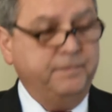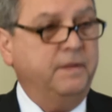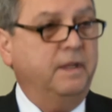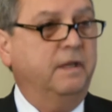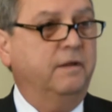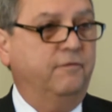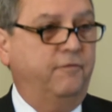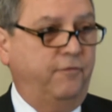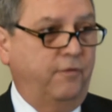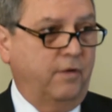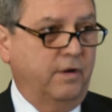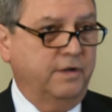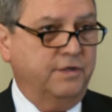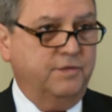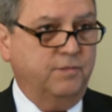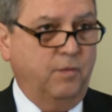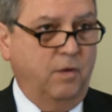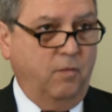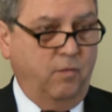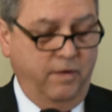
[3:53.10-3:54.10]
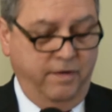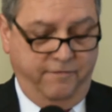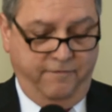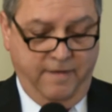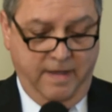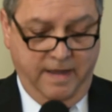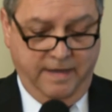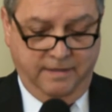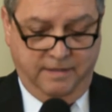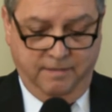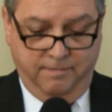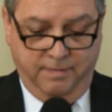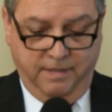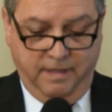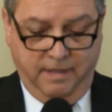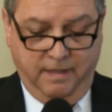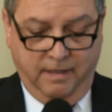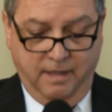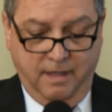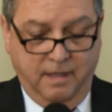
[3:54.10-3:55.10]
enforce what we find to
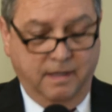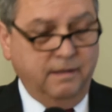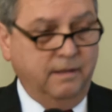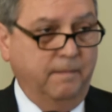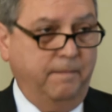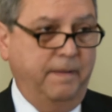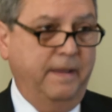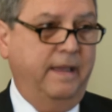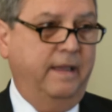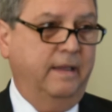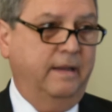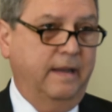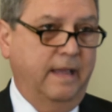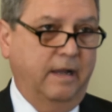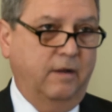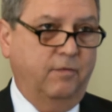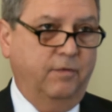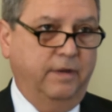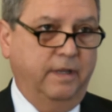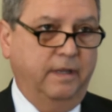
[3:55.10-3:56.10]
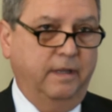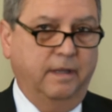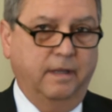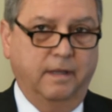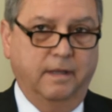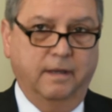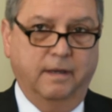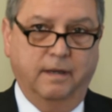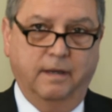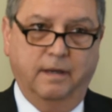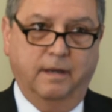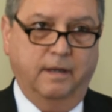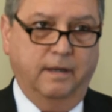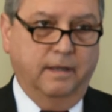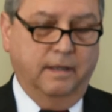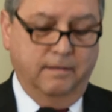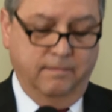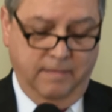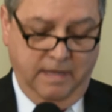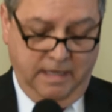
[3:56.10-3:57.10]
be the pay inequity
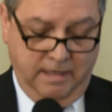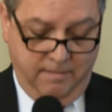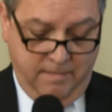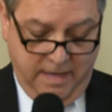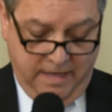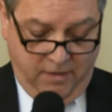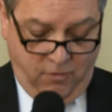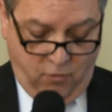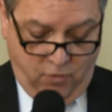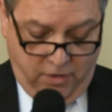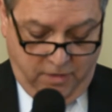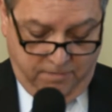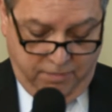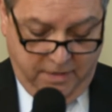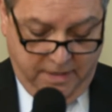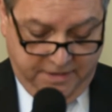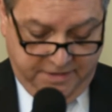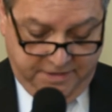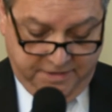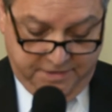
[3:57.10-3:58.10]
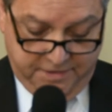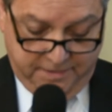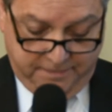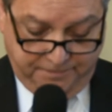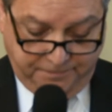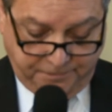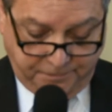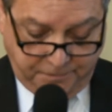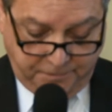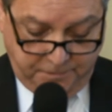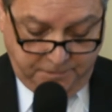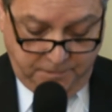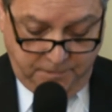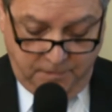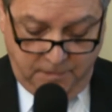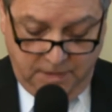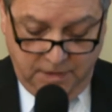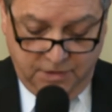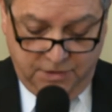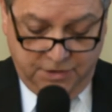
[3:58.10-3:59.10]
in many, many workplaces.
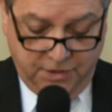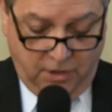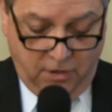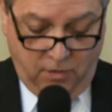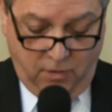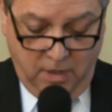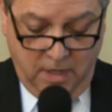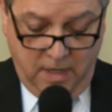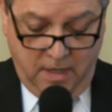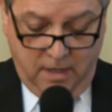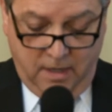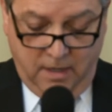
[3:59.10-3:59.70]
So